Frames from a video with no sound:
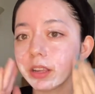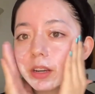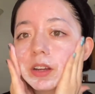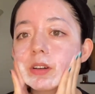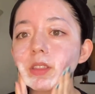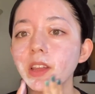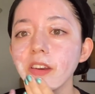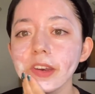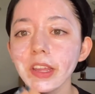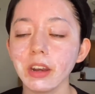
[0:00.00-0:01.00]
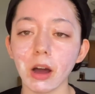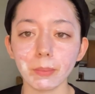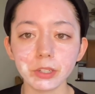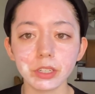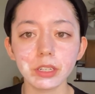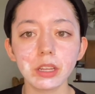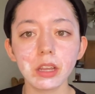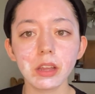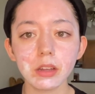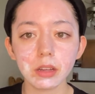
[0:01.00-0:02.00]
you know, than an option.
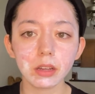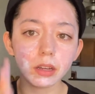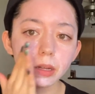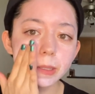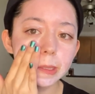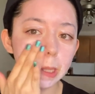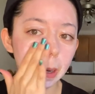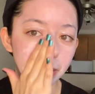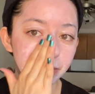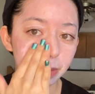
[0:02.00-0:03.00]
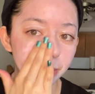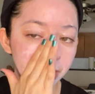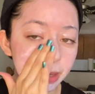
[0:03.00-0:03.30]
So for me,